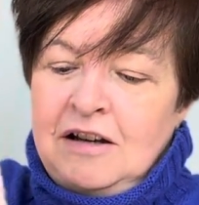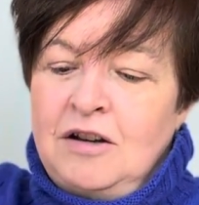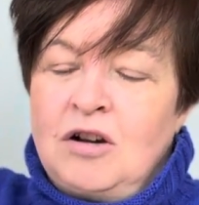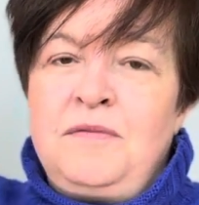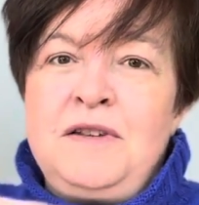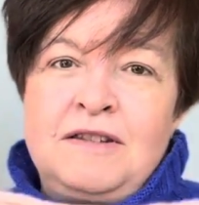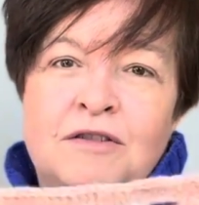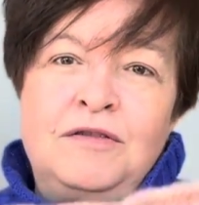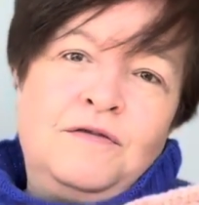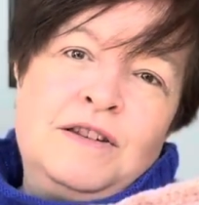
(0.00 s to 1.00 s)
Obviously
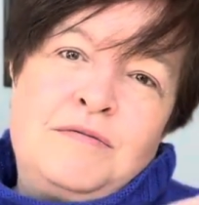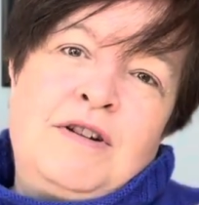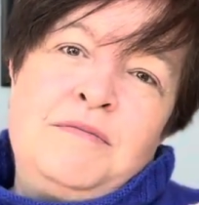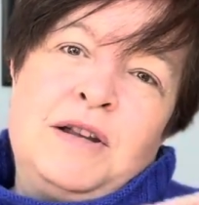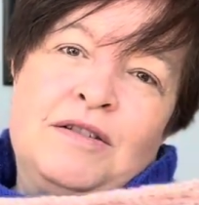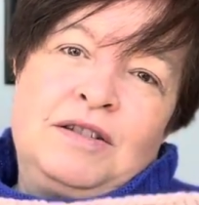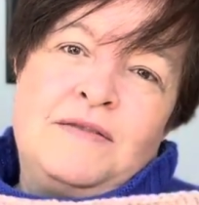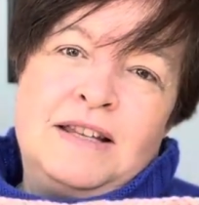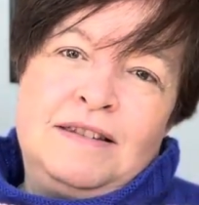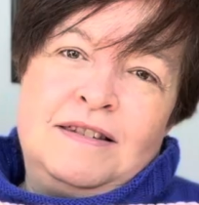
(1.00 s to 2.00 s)
not this one, because
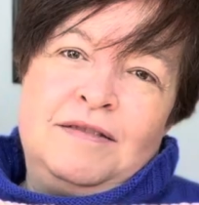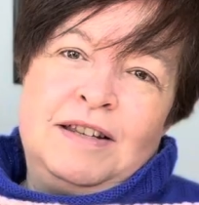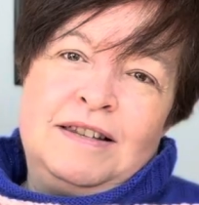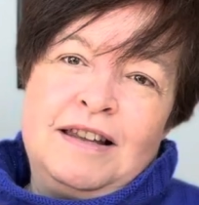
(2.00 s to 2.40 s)
that's